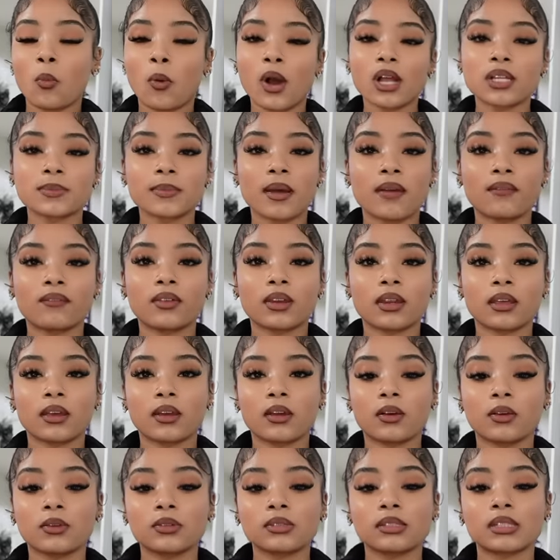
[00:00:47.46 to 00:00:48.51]
watch my
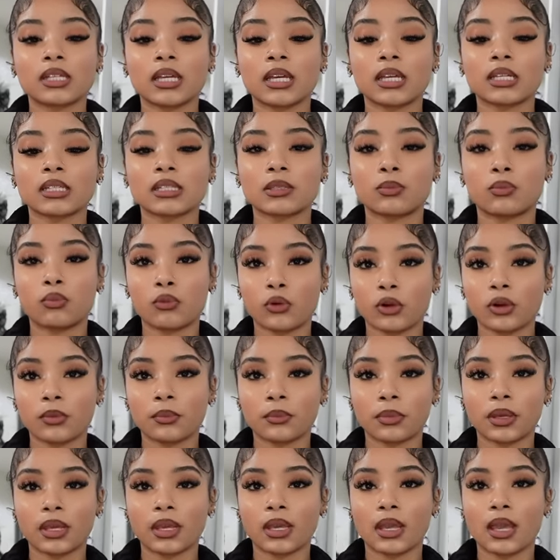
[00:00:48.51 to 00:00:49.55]
videos and support
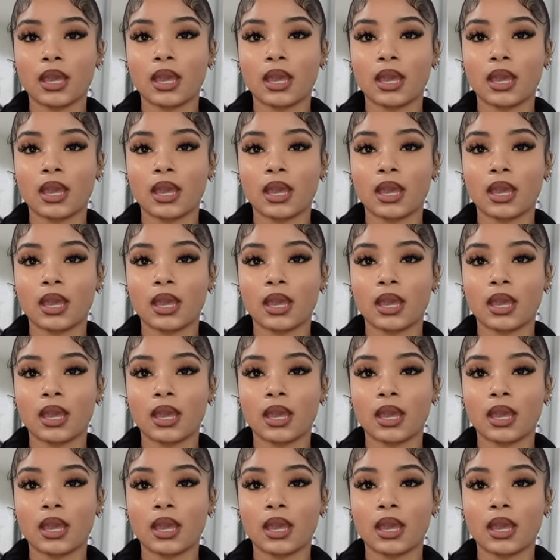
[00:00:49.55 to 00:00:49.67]
me